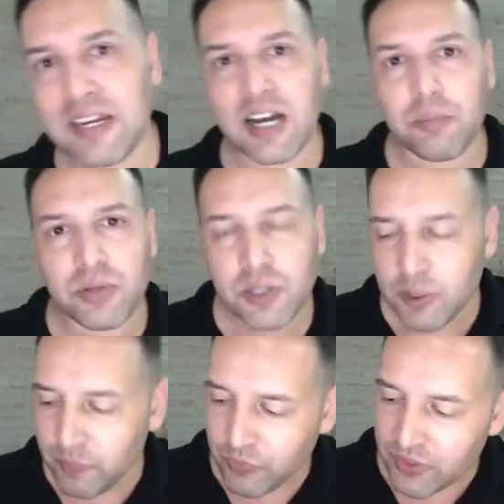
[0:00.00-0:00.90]
up,
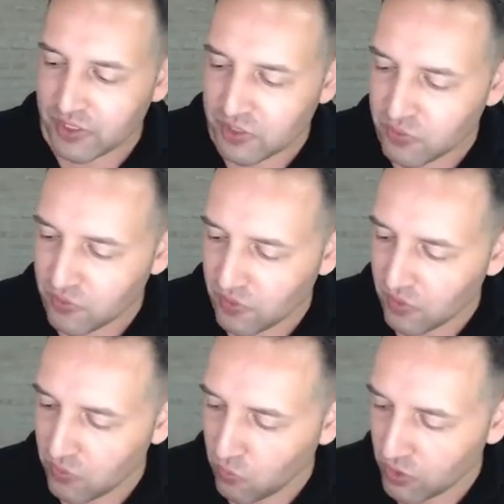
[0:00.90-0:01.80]
this is,
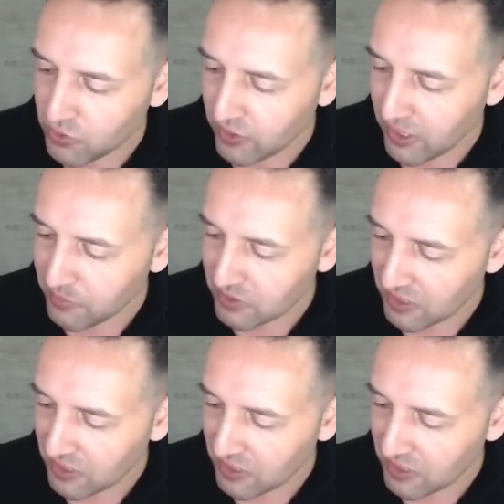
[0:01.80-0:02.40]
watch what happens.